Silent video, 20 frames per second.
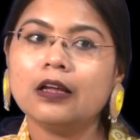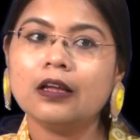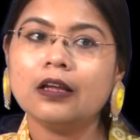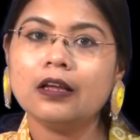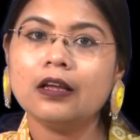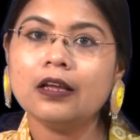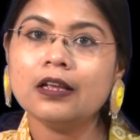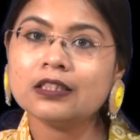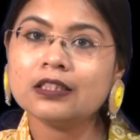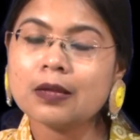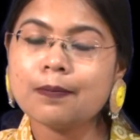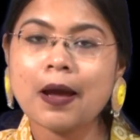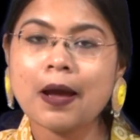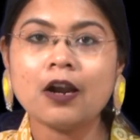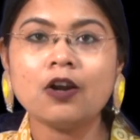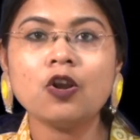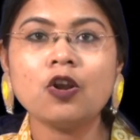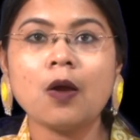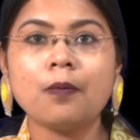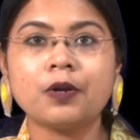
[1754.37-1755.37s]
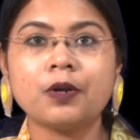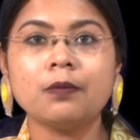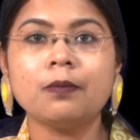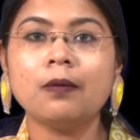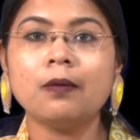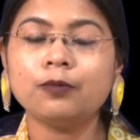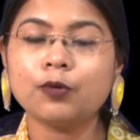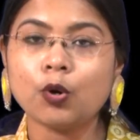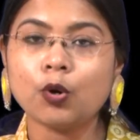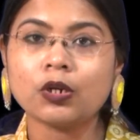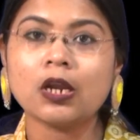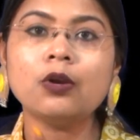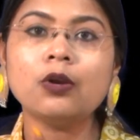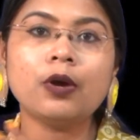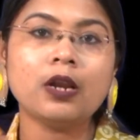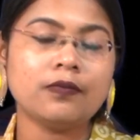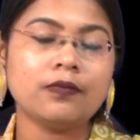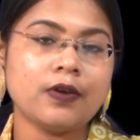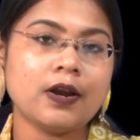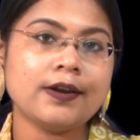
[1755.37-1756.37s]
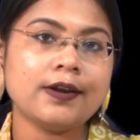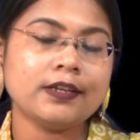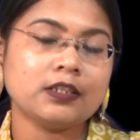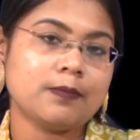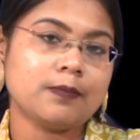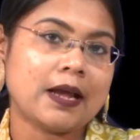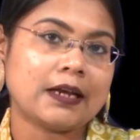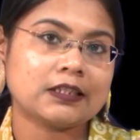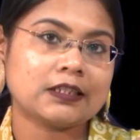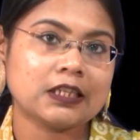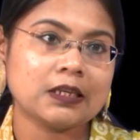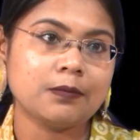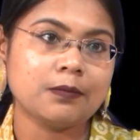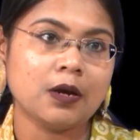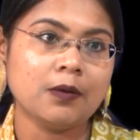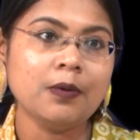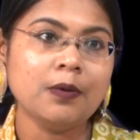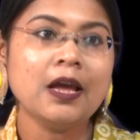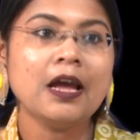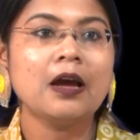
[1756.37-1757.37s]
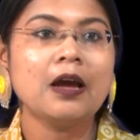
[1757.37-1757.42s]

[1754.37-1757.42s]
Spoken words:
is the Pareto optimum, total welfare is maximum,